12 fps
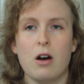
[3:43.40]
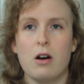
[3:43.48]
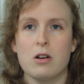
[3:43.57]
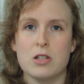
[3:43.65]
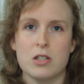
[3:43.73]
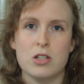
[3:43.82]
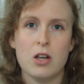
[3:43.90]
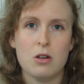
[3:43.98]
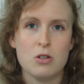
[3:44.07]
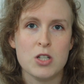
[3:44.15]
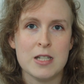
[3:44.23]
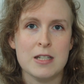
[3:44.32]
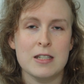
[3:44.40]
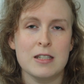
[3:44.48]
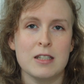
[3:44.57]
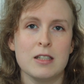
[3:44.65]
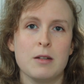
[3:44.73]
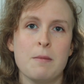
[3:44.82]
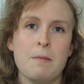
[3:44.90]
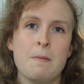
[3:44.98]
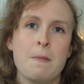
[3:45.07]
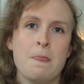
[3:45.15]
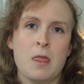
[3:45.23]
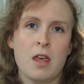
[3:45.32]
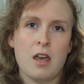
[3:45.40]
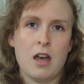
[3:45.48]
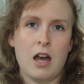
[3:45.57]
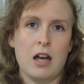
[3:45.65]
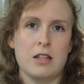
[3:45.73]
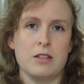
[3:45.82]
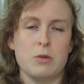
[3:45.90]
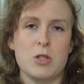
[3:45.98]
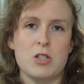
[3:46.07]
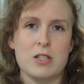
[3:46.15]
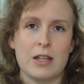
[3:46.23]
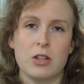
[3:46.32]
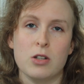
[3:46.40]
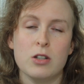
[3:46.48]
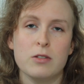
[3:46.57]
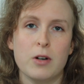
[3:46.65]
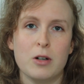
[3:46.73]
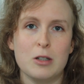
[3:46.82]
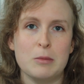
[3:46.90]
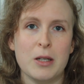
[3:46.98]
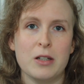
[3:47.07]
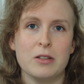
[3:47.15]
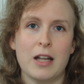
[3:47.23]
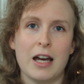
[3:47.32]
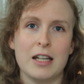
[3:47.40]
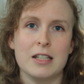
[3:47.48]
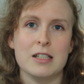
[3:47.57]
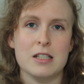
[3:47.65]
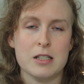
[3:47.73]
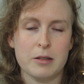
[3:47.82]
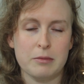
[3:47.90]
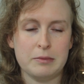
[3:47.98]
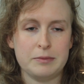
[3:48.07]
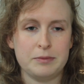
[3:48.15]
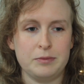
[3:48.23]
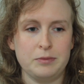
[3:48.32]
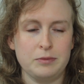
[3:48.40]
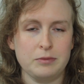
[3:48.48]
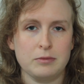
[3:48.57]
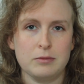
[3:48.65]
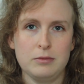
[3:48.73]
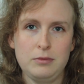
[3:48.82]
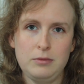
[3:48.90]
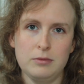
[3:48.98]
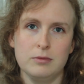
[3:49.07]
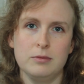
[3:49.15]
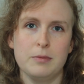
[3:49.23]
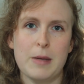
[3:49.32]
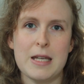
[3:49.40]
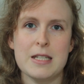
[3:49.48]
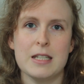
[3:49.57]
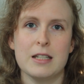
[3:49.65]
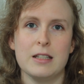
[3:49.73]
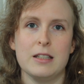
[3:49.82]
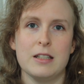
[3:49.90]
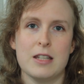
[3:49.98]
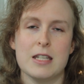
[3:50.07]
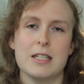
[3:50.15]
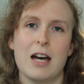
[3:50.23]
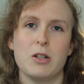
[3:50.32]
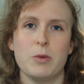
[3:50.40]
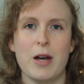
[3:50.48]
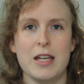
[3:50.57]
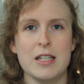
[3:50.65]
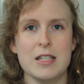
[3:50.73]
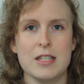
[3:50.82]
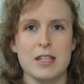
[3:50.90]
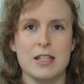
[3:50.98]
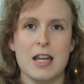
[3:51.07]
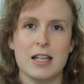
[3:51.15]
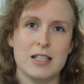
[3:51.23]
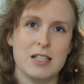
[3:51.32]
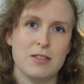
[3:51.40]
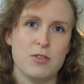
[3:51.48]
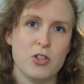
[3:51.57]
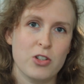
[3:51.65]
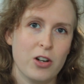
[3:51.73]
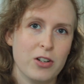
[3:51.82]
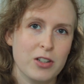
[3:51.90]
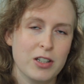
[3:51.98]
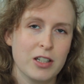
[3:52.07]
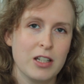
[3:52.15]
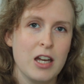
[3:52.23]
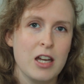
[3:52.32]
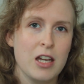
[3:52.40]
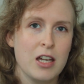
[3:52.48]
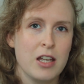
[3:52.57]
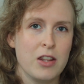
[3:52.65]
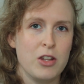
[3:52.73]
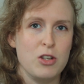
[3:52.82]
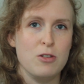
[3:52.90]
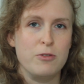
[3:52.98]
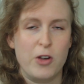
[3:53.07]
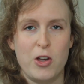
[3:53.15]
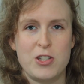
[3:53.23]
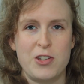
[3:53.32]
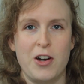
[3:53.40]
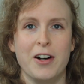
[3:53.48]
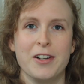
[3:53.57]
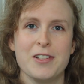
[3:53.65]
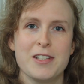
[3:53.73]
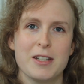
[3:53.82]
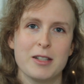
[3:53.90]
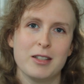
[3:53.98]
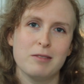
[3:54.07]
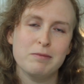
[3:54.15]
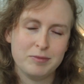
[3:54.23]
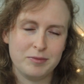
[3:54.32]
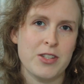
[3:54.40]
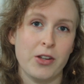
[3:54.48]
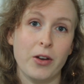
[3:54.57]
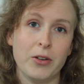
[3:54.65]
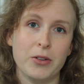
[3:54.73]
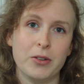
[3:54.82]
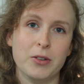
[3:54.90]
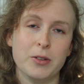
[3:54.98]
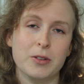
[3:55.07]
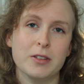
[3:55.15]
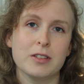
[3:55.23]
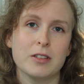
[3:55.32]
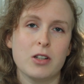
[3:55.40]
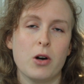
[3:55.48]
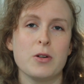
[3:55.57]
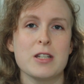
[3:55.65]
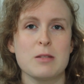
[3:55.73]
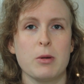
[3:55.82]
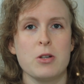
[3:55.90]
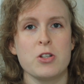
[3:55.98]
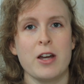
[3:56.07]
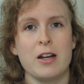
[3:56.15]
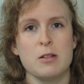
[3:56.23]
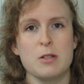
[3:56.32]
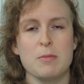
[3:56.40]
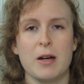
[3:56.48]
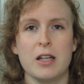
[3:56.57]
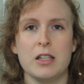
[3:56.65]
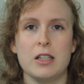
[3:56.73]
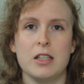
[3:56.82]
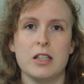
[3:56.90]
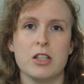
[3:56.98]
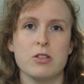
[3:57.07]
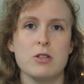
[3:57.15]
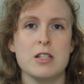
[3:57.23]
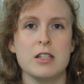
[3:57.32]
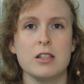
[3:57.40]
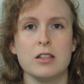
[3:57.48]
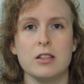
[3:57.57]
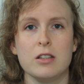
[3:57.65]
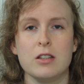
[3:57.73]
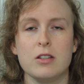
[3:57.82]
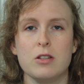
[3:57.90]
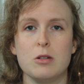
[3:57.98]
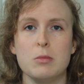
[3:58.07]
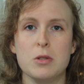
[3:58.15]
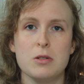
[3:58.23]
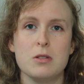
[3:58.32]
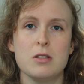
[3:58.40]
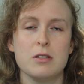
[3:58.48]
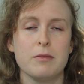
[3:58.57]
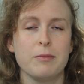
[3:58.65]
oxytocin, which is like the love hormone, and basically this outweighs the negative shock that you first got. So cold exposure helps by increasing your mood